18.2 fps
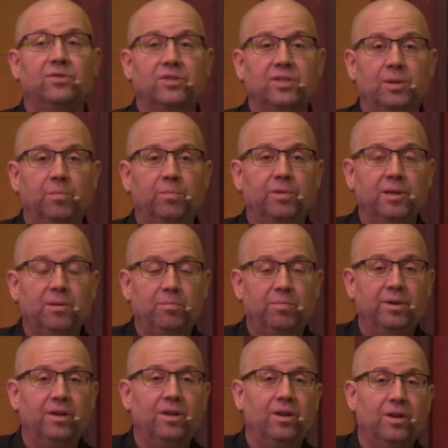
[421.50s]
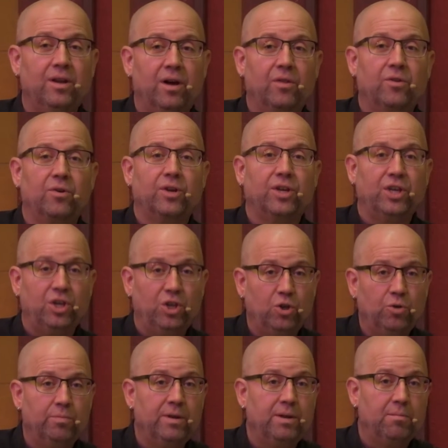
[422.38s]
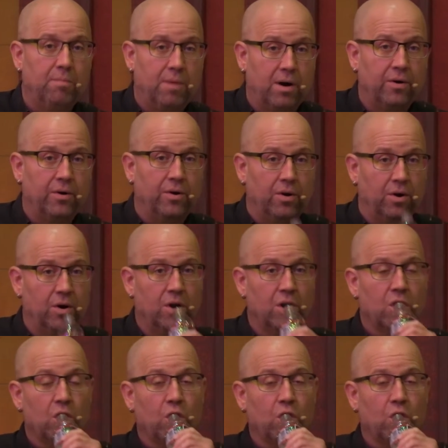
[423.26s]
simply been another human martyr